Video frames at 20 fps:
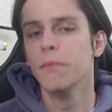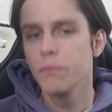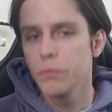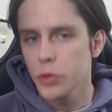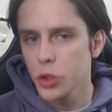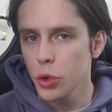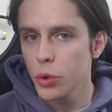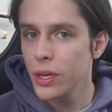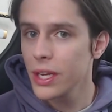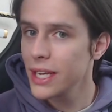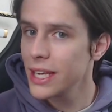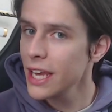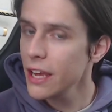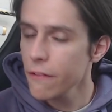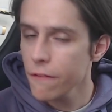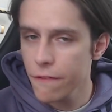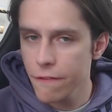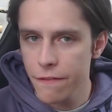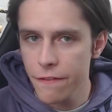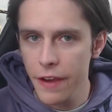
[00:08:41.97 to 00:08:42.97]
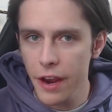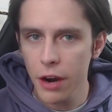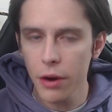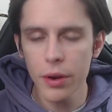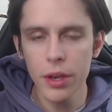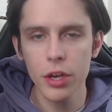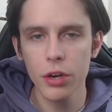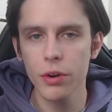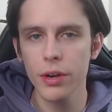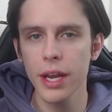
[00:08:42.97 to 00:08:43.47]
You can get
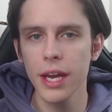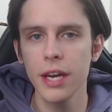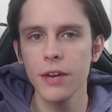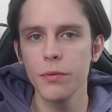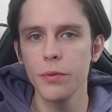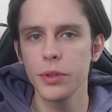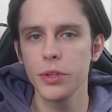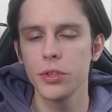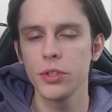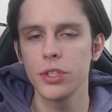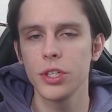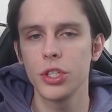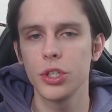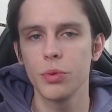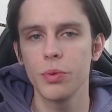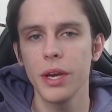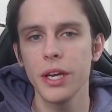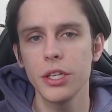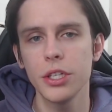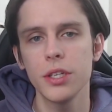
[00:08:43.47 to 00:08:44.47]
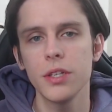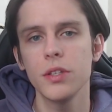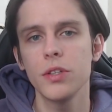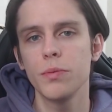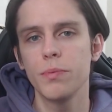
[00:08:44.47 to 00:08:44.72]
very creative with your situations,